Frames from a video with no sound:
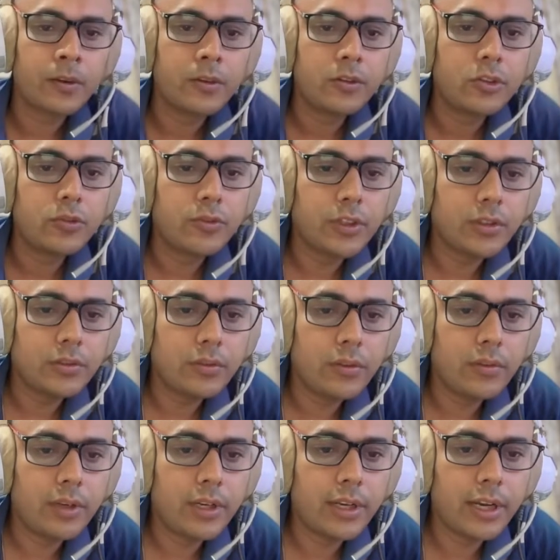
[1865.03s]
So first we
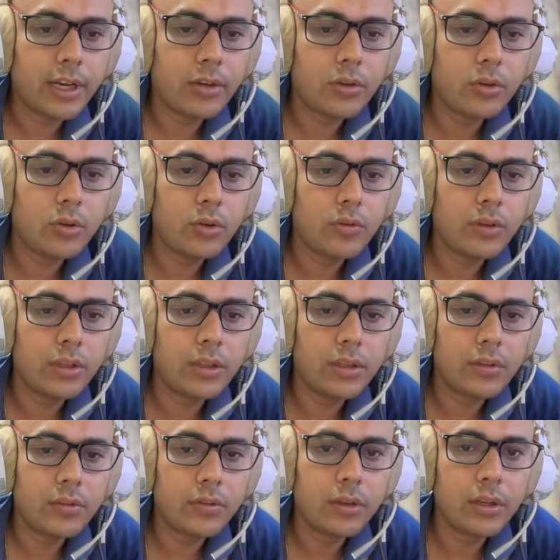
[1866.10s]
will try to go with
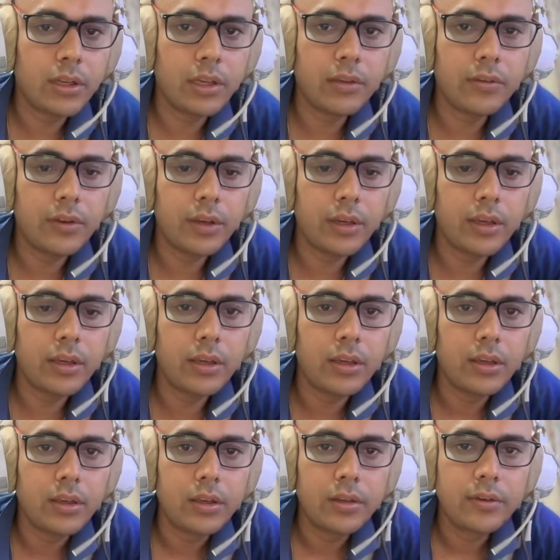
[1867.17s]
this one. If he
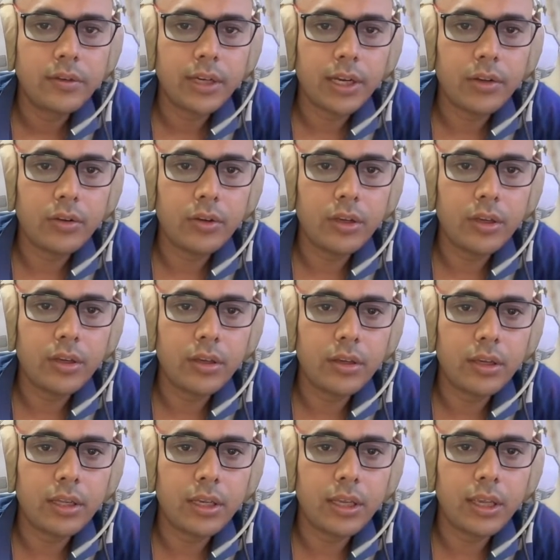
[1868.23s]
try to
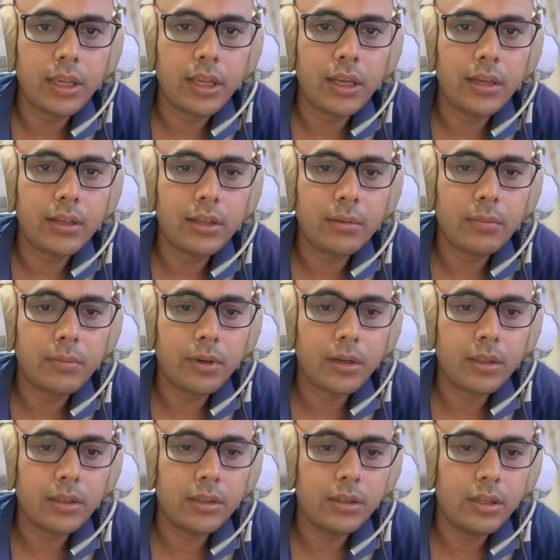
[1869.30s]
create some
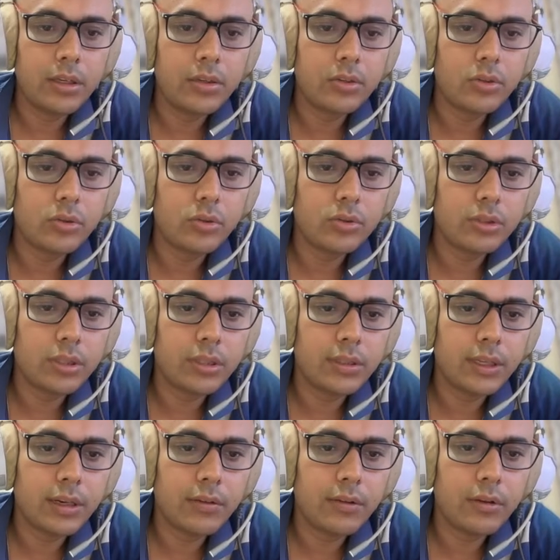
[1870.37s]
other sources,
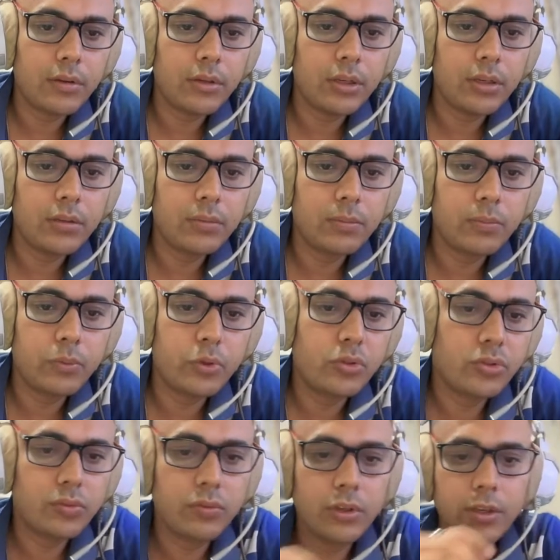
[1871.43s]
then I will just push
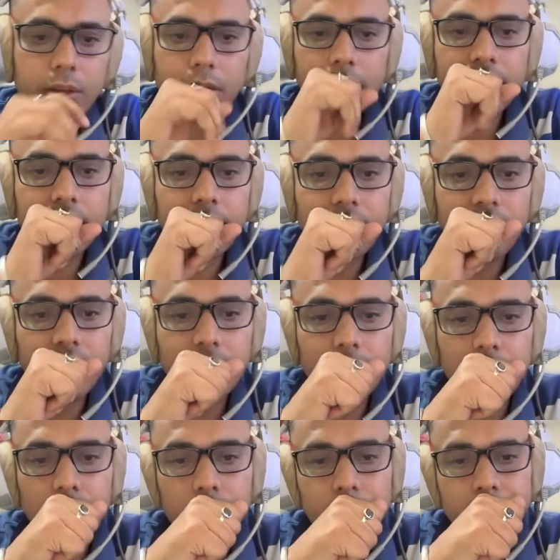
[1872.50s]
one and then we will go.